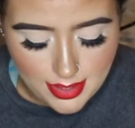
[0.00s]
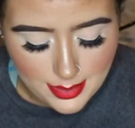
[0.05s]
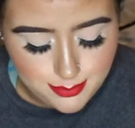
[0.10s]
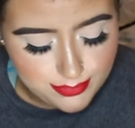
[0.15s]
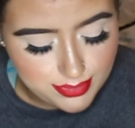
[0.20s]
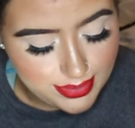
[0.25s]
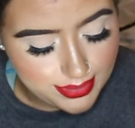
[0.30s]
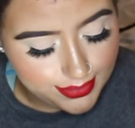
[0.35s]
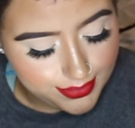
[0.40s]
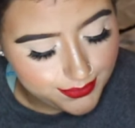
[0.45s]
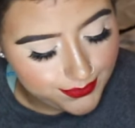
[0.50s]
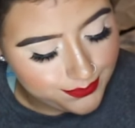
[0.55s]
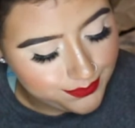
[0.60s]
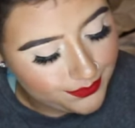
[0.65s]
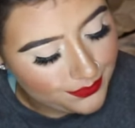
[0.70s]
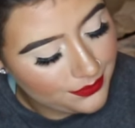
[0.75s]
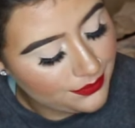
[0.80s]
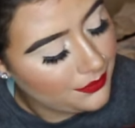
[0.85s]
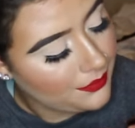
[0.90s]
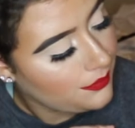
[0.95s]
I'm like,
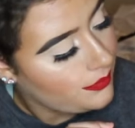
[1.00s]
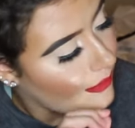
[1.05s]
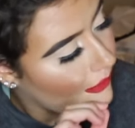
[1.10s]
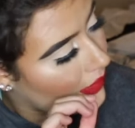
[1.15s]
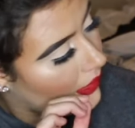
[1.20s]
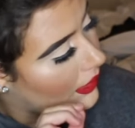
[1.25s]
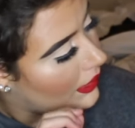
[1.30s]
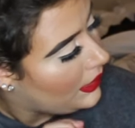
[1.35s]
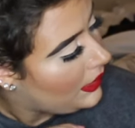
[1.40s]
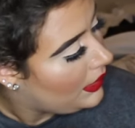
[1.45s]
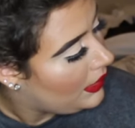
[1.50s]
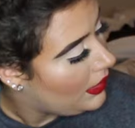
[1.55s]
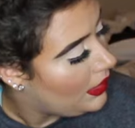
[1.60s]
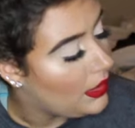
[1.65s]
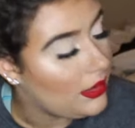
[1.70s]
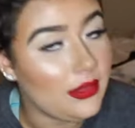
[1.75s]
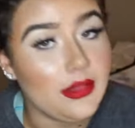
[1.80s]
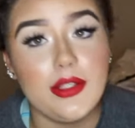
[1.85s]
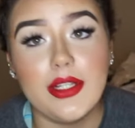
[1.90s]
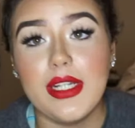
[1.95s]

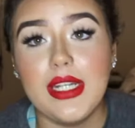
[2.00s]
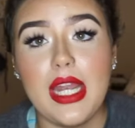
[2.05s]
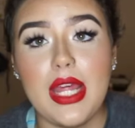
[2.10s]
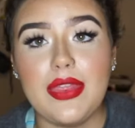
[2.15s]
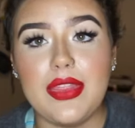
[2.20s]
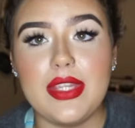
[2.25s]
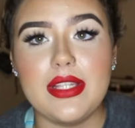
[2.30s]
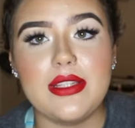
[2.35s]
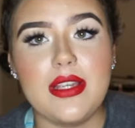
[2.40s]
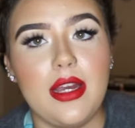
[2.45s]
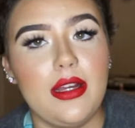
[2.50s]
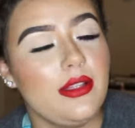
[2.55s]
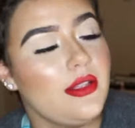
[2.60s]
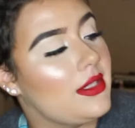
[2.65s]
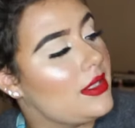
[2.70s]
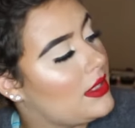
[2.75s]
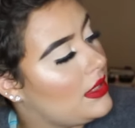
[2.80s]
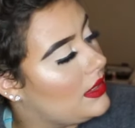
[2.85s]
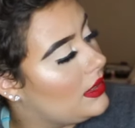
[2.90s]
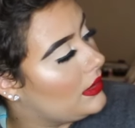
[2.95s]
looking at these
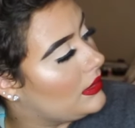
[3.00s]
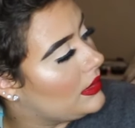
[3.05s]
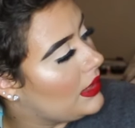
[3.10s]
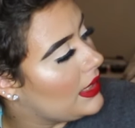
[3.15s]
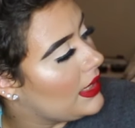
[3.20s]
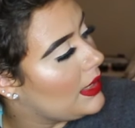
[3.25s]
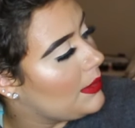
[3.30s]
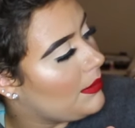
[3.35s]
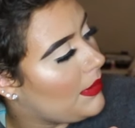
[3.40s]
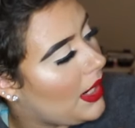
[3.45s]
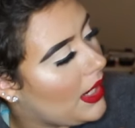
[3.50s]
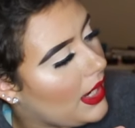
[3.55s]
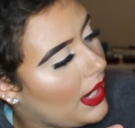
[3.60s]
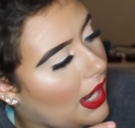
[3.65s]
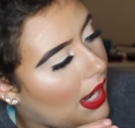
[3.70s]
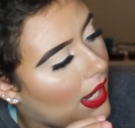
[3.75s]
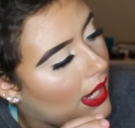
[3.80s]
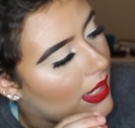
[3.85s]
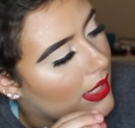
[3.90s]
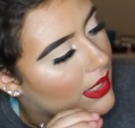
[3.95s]
colors in the light, my
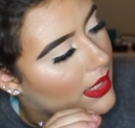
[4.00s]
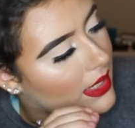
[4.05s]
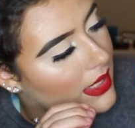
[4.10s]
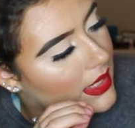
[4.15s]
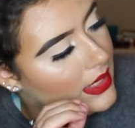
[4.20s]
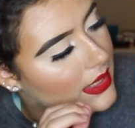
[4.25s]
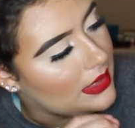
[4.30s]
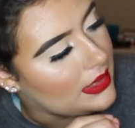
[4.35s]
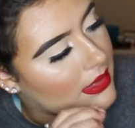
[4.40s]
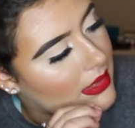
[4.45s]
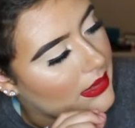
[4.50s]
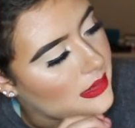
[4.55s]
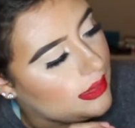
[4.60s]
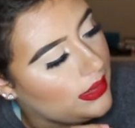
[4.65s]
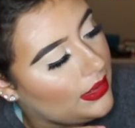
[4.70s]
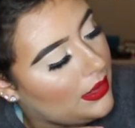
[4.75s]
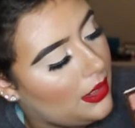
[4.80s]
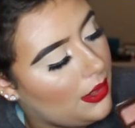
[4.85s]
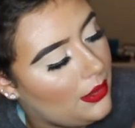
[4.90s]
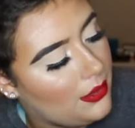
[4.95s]
eye instantly
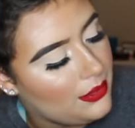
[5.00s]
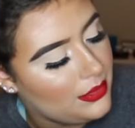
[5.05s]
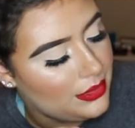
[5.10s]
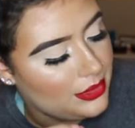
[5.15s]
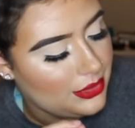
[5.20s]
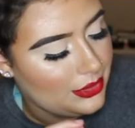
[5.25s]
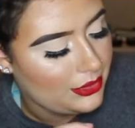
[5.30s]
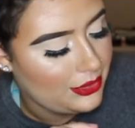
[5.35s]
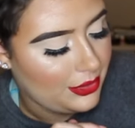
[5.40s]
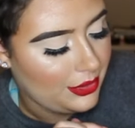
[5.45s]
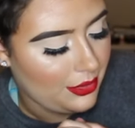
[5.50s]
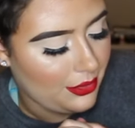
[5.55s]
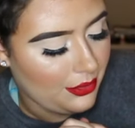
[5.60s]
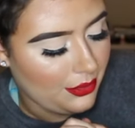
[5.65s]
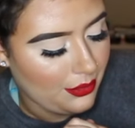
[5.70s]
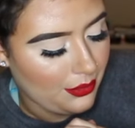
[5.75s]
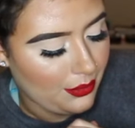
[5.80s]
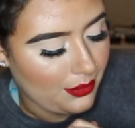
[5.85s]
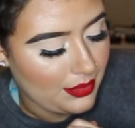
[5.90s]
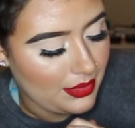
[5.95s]
goes
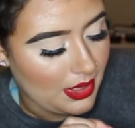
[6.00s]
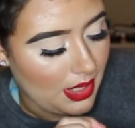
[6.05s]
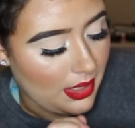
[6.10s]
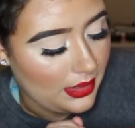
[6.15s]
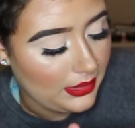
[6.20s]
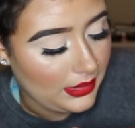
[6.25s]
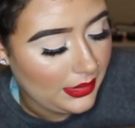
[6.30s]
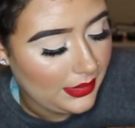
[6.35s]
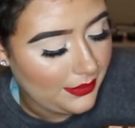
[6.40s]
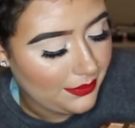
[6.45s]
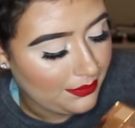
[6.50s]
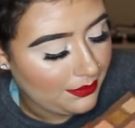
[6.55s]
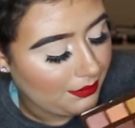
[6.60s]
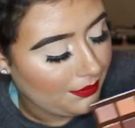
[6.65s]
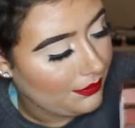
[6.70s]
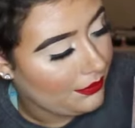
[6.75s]
to Nala.